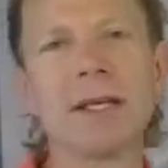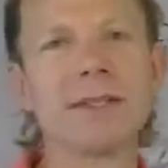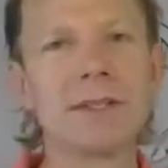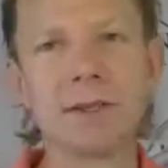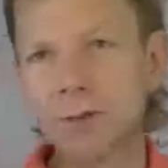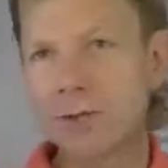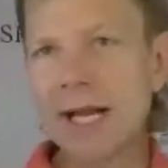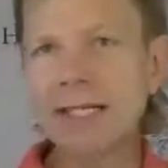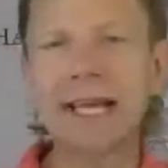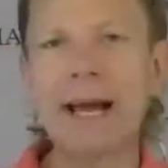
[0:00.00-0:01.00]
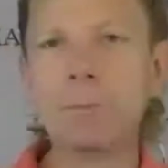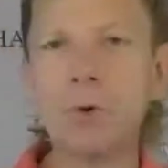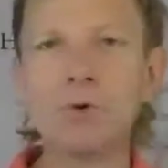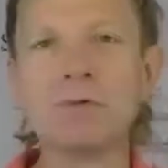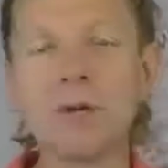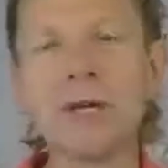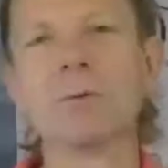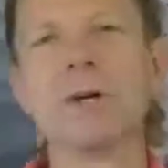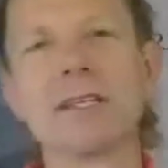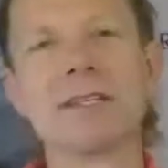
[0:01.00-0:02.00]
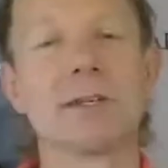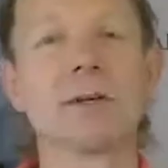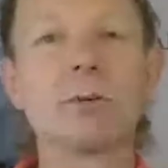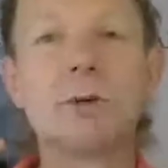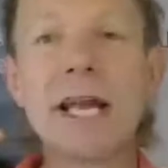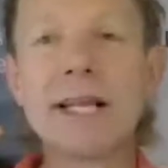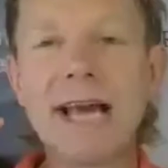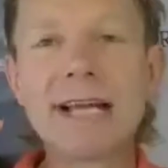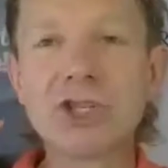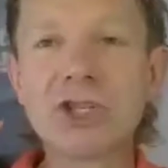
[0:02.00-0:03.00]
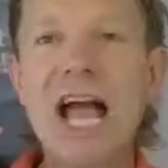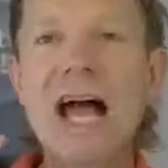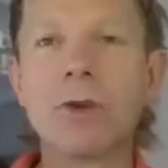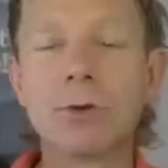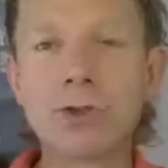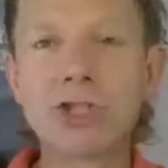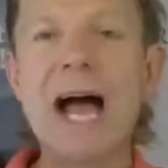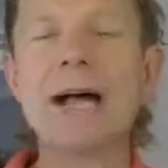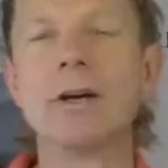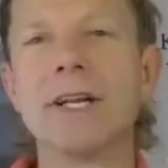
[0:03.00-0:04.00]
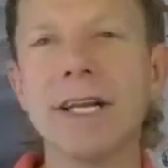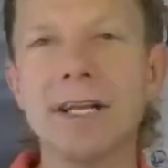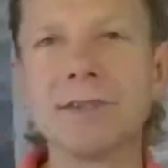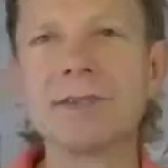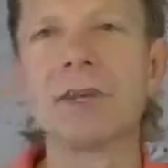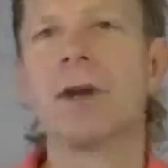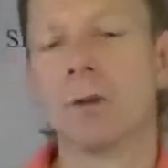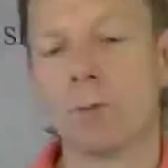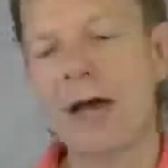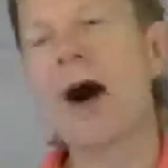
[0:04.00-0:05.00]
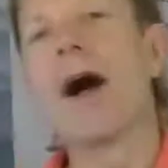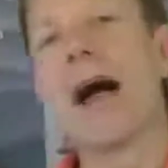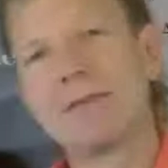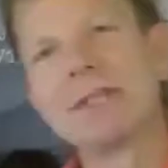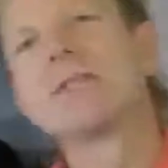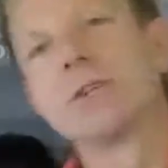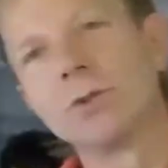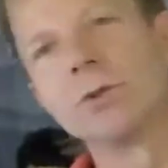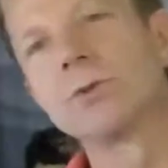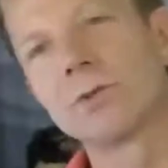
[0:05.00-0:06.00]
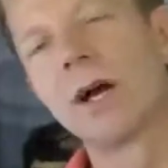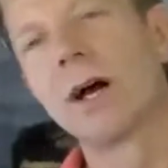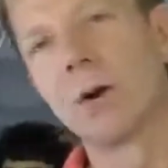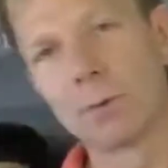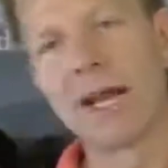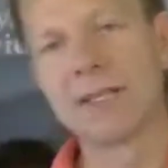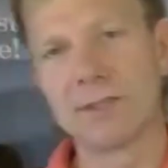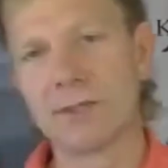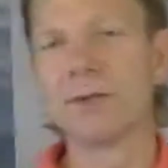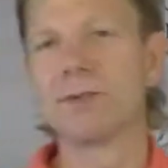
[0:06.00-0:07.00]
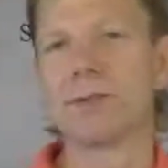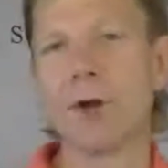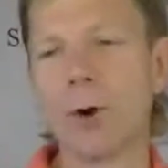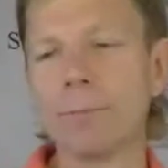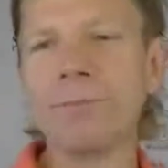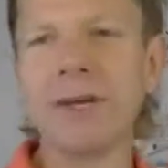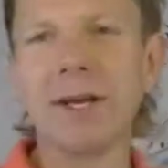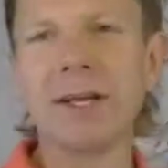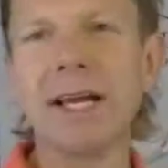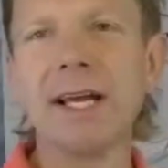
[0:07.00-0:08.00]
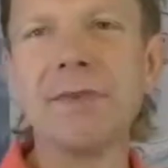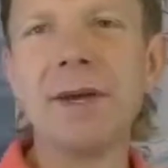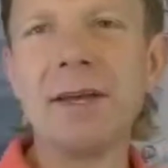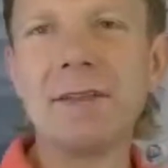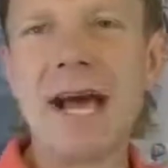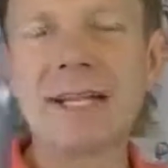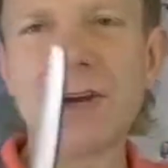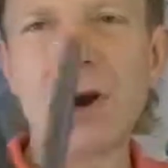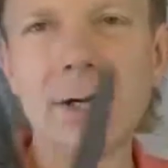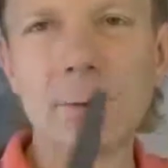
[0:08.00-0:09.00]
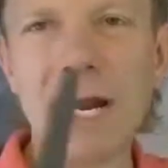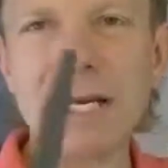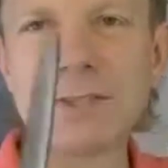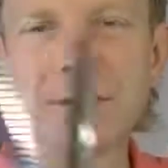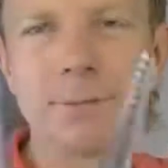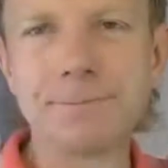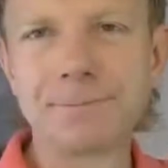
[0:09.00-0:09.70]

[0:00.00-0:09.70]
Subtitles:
can still create that movement. We can still create that those shattered ends without having to use a razor. So again, that's our eraser,